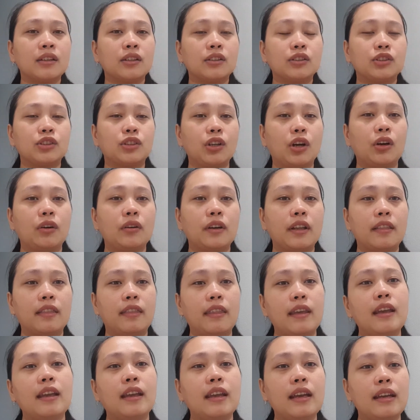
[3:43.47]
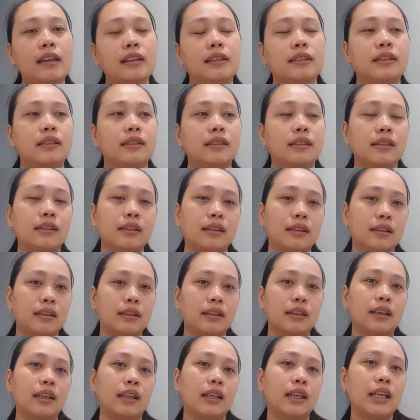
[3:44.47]
So the thing is,
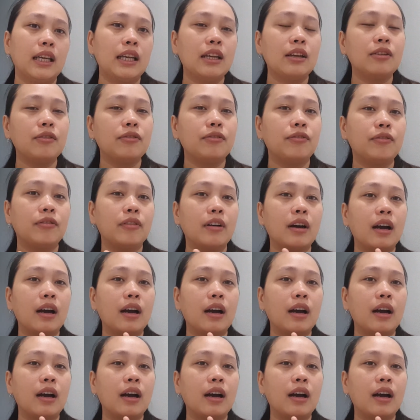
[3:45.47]
if